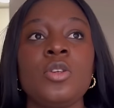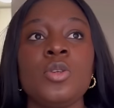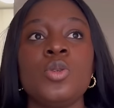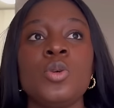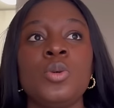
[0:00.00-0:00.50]

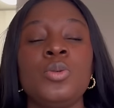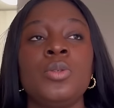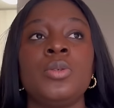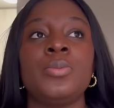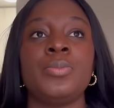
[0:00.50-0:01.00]

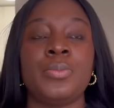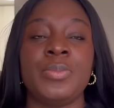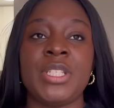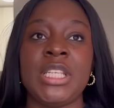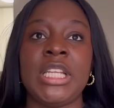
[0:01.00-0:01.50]
So
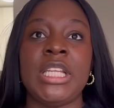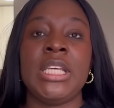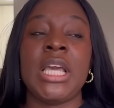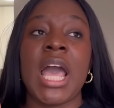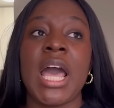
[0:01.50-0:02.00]

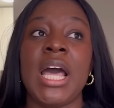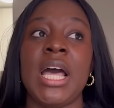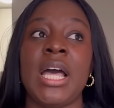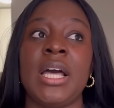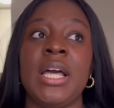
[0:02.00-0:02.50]
basically,
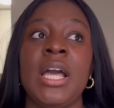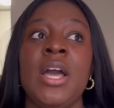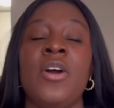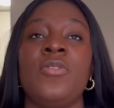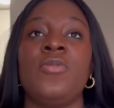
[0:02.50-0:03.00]
uh,
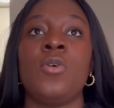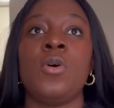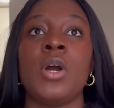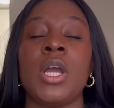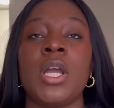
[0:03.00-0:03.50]

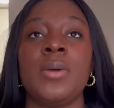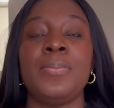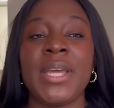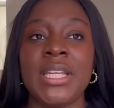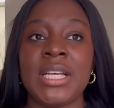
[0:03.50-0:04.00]
for
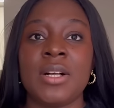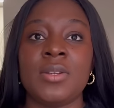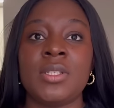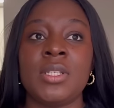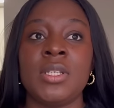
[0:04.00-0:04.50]

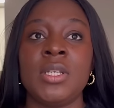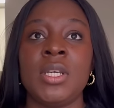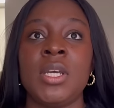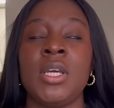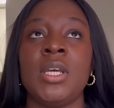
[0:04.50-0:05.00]
medicals,
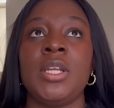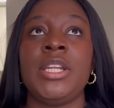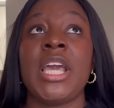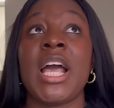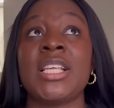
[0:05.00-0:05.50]

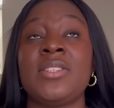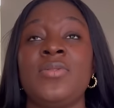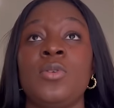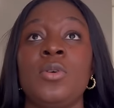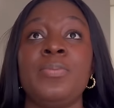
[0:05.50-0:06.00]
they asked
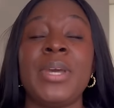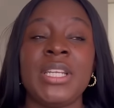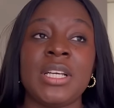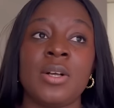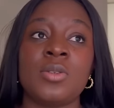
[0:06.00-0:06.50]
for
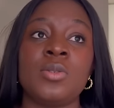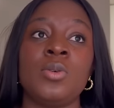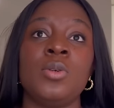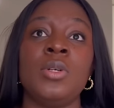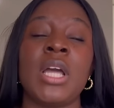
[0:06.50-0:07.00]
medical,
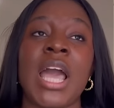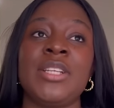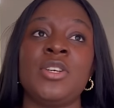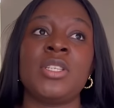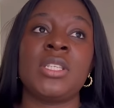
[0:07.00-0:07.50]
so I
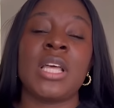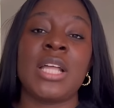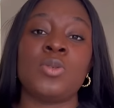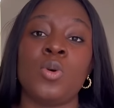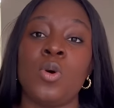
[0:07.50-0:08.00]
just
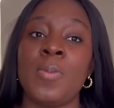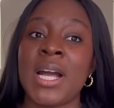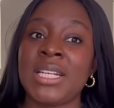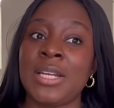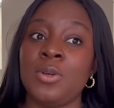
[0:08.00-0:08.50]
had to call
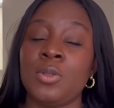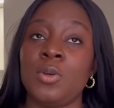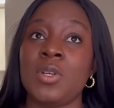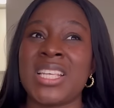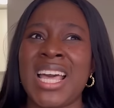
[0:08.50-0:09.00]
back that doctor
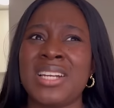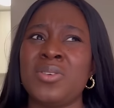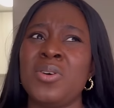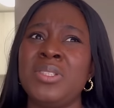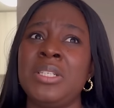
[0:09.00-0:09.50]
because I had
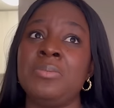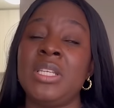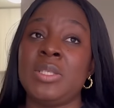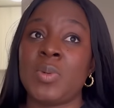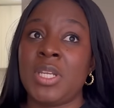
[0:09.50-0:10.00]
called him
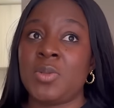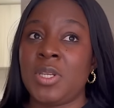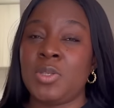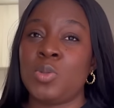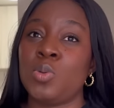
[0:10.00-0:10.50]
in
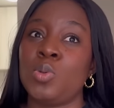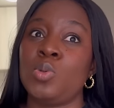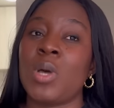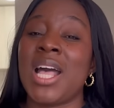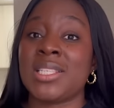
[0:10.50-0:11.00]
2022 to
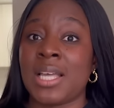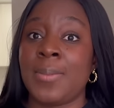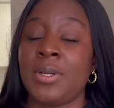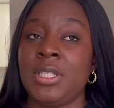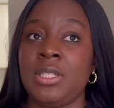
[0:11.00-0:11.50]
ask
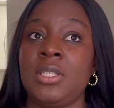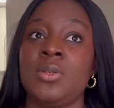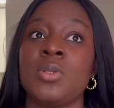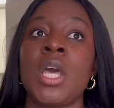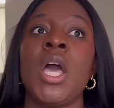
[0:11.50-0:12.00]
about the details.